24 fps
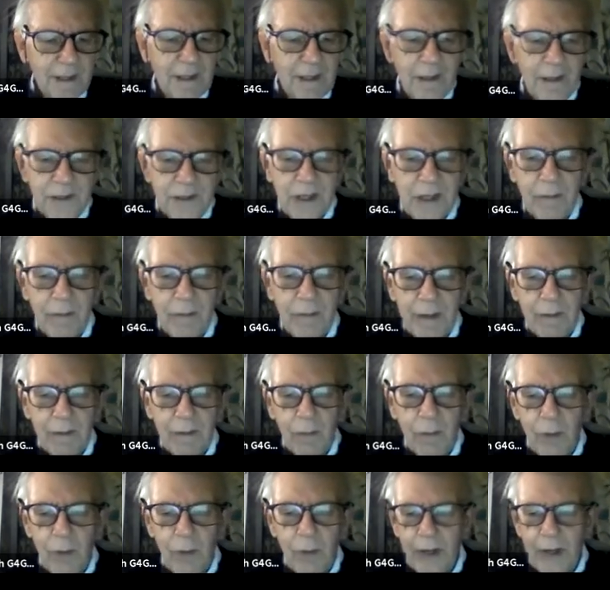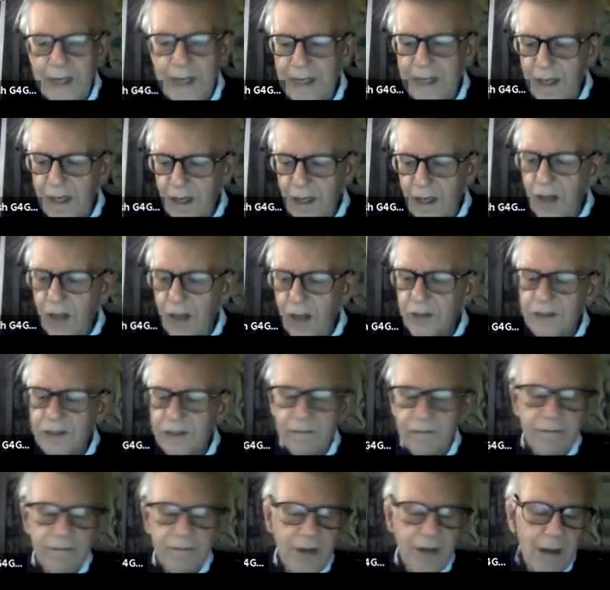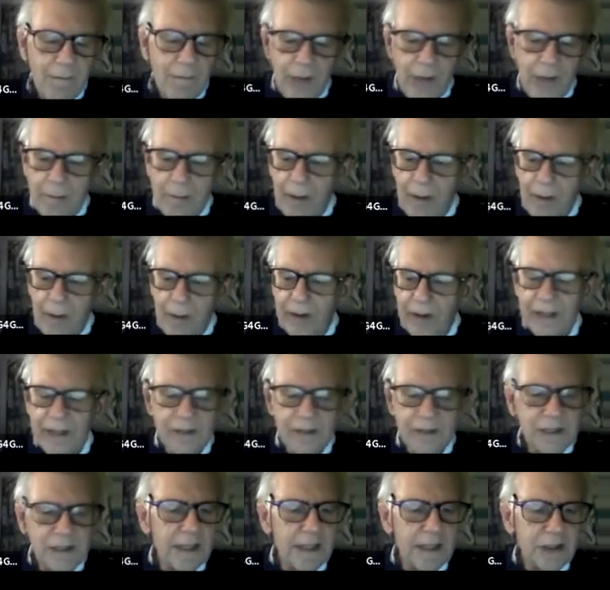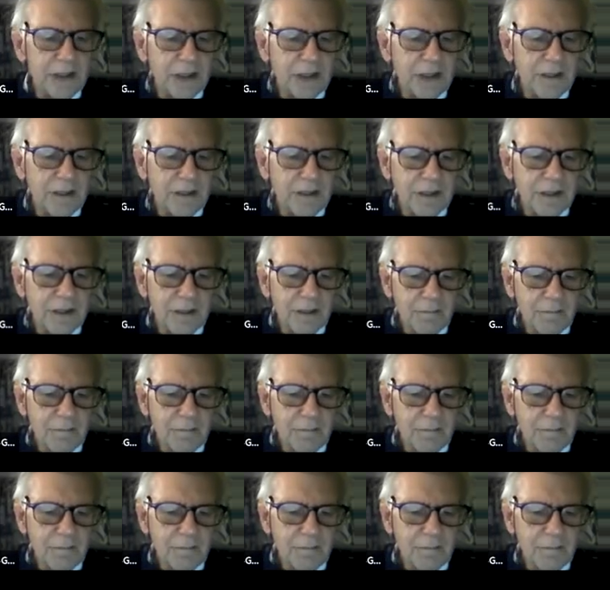So we were working a lot of American stations.